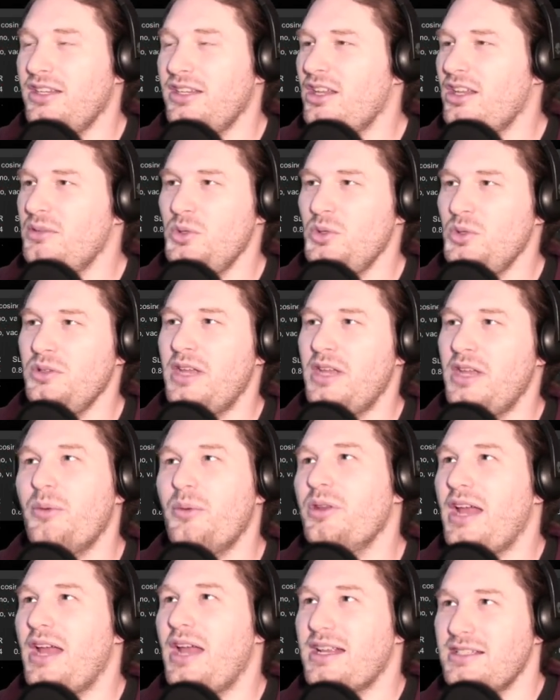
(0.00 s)
on the moon that
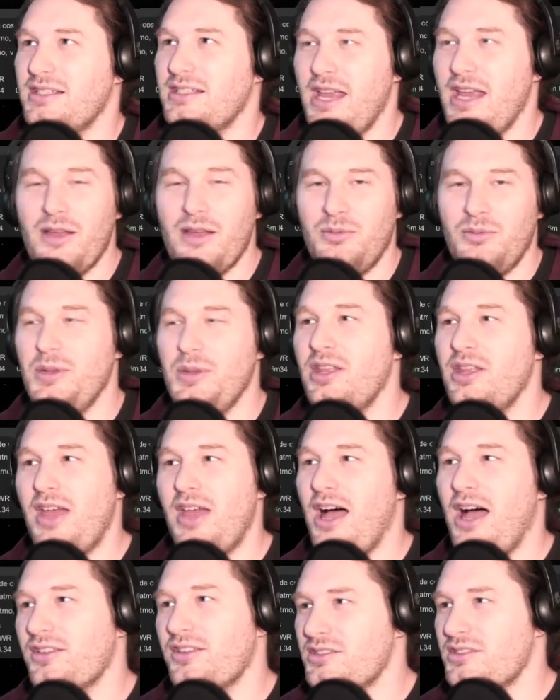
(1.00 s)
we'd actually there'd be
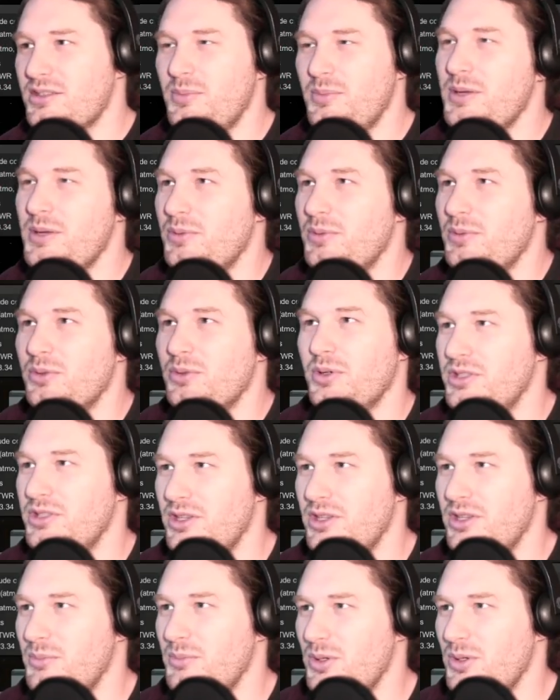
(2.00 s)
thousands of people going
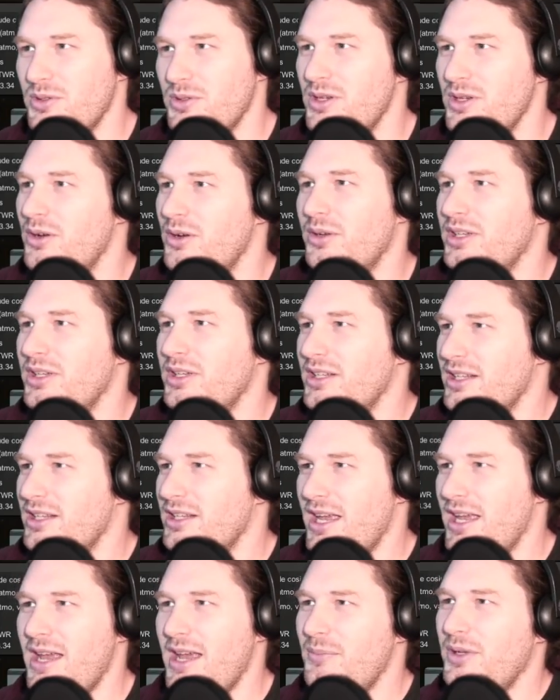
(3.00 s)
to the moon, you know,
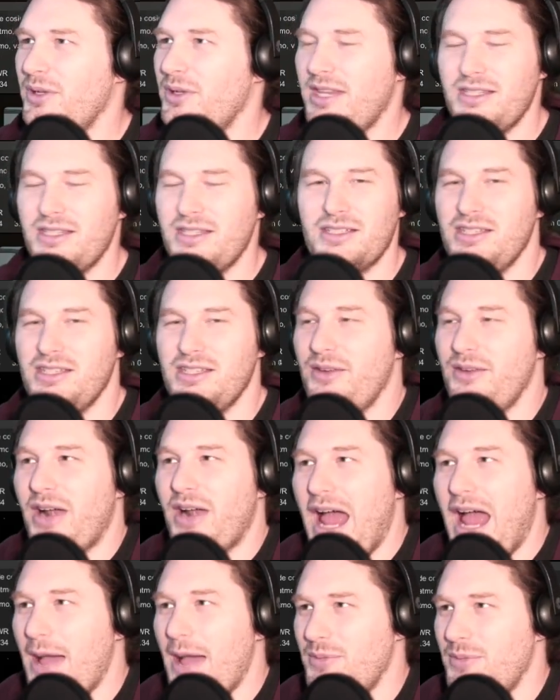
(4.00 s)
but that just never
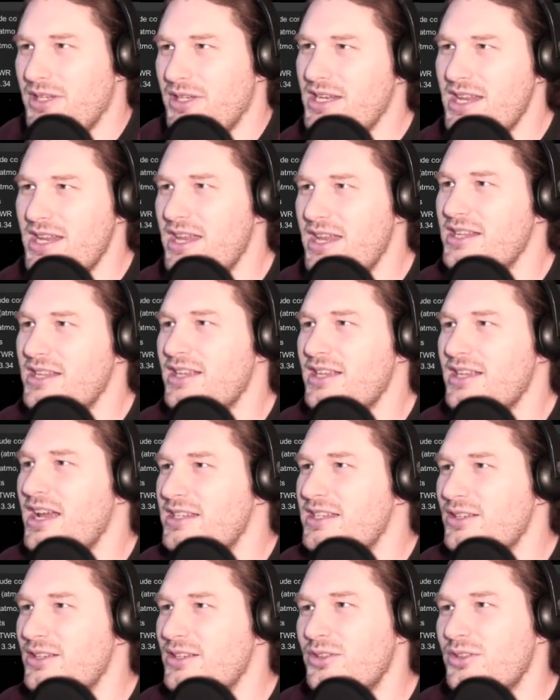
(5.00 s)
happened, and his
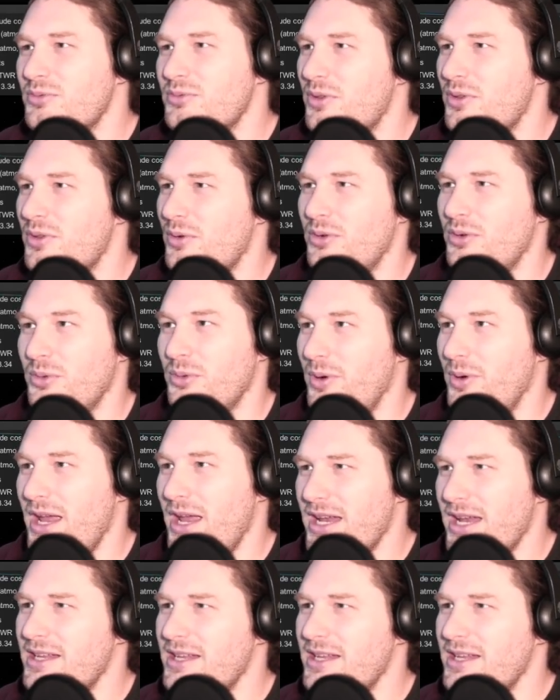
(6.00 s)
ideals were thrown away.